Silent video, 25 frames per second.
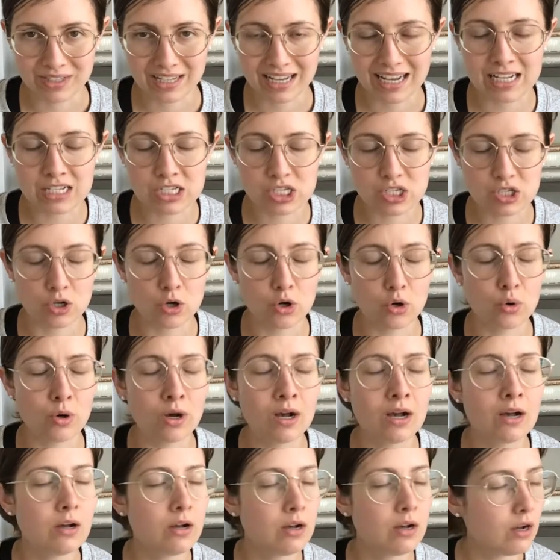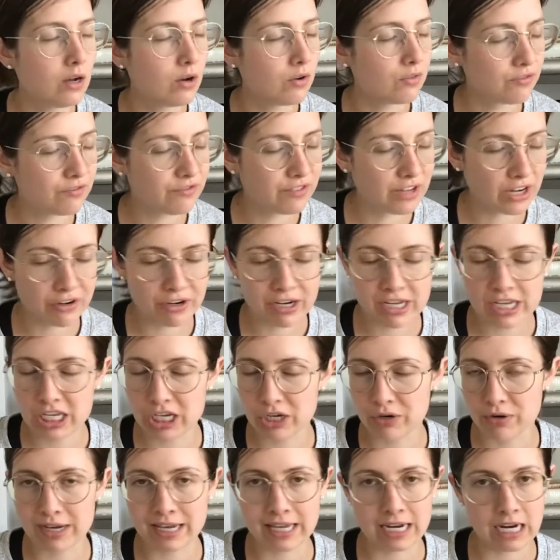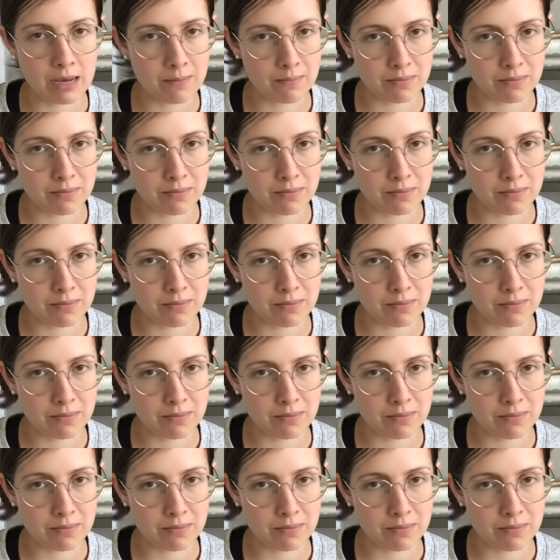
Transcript: And so, very hearing and